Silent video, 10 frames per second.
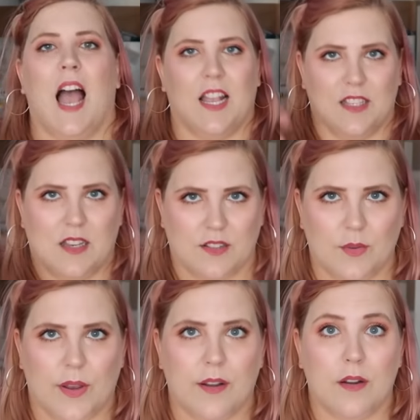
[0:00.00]
I just
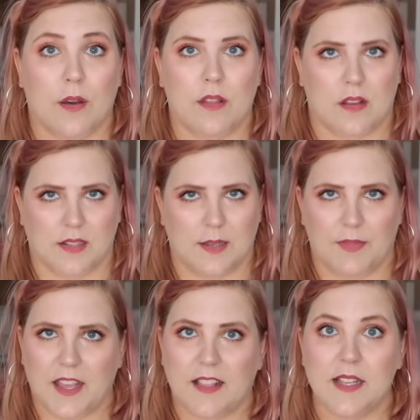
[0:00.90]
also want you to know that there's
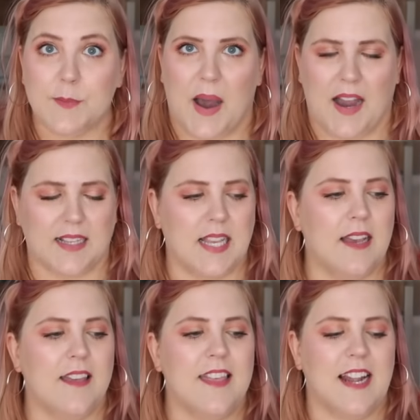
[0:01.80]
something in this box
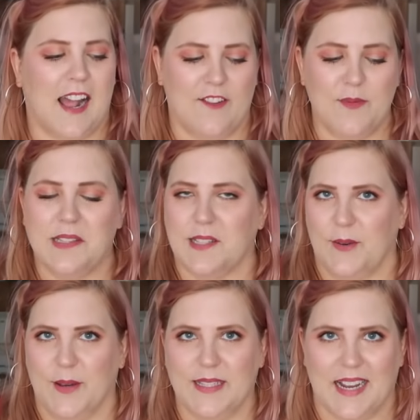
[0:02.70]
that I have been
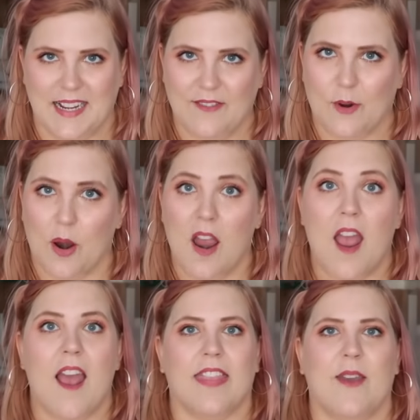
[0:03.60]
so excited for
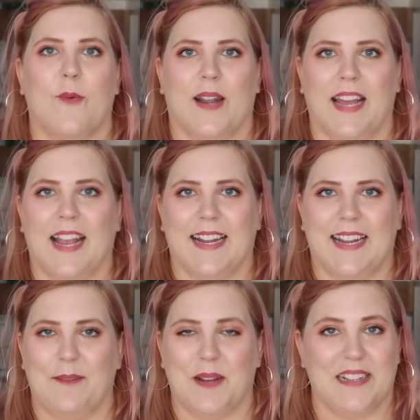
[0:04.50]
that when I get
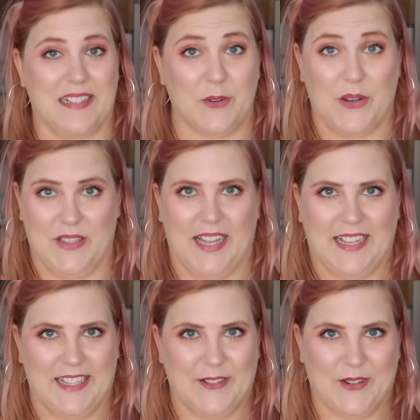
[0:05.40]
it, I'm gonna squeal like
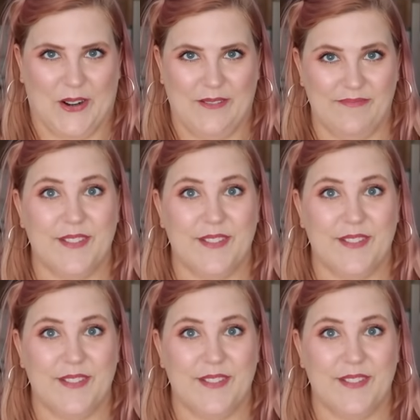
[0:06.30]
a little girl.